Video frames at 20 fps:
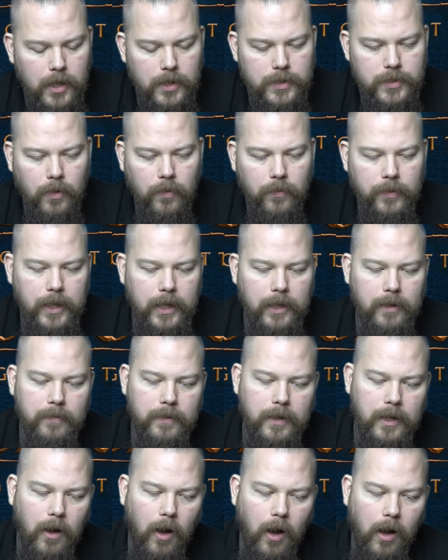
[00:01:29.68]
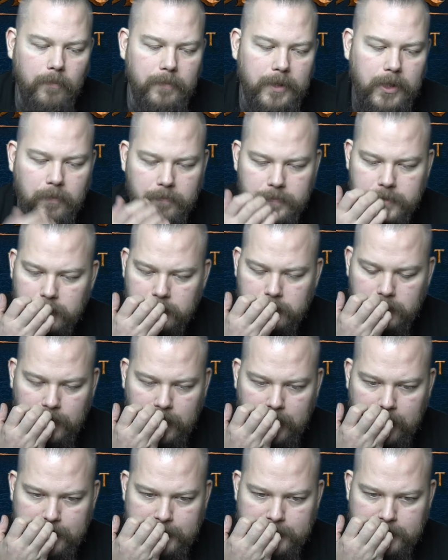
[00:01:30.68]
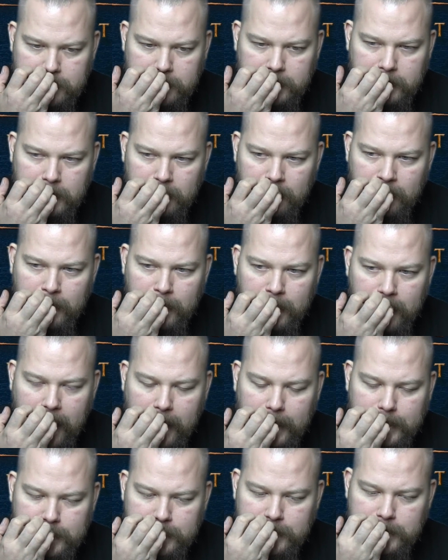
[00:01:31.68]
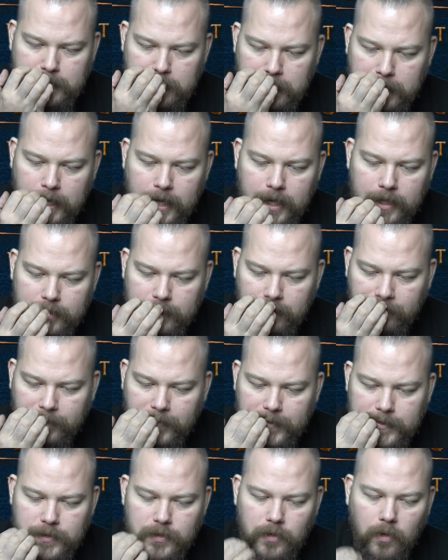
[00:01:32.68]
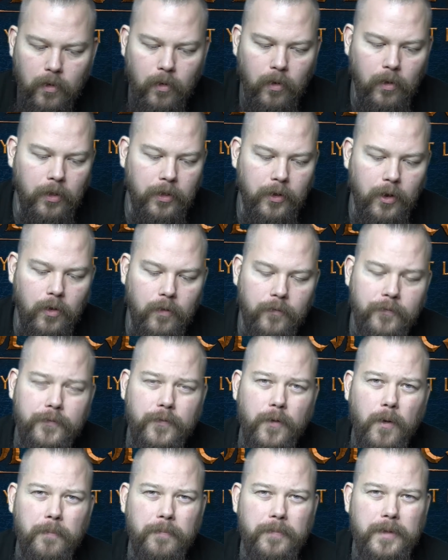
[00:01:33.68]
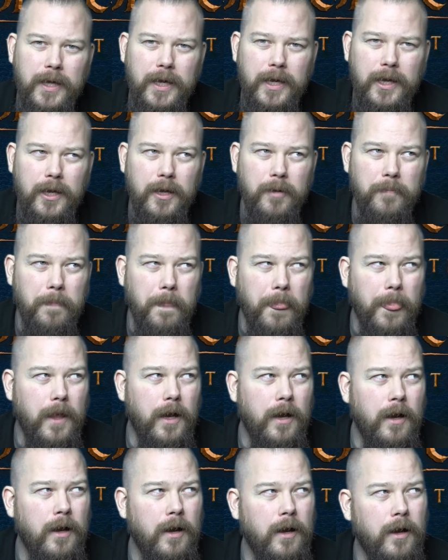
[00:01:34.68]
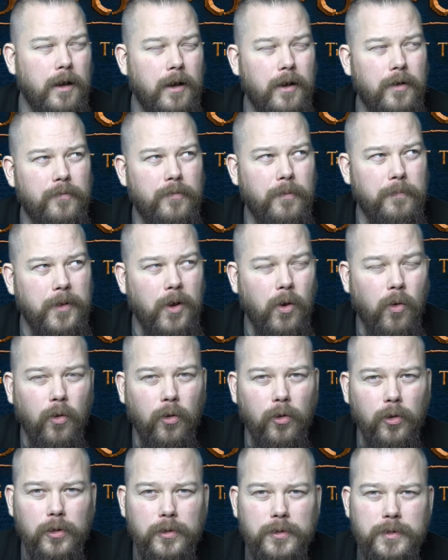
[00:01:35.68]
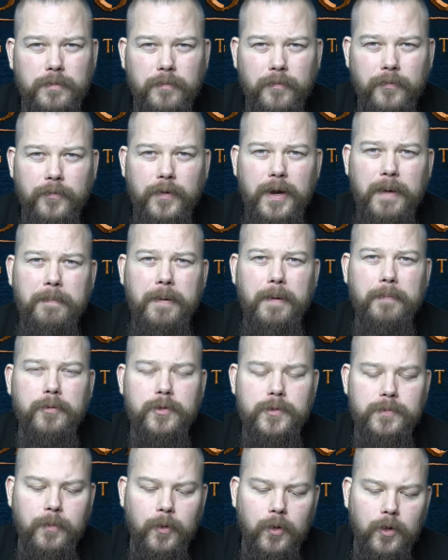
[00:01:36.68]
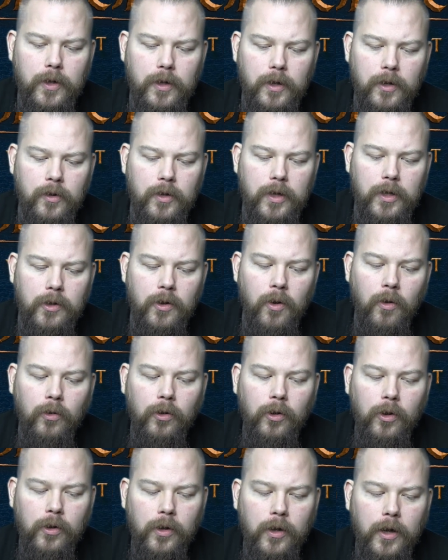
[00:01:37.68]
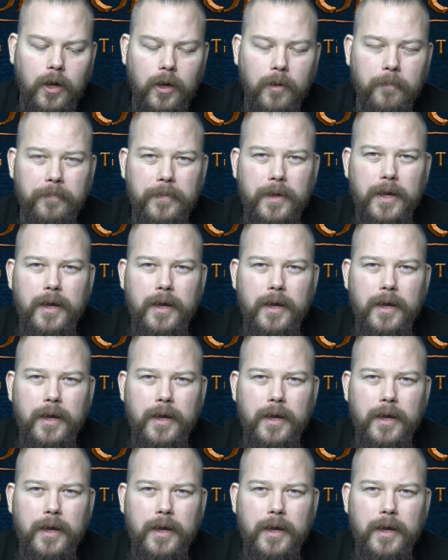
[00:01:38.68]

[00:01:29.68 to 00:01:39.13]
So the army composition isn't that different, although from the old Free People's book you can no longer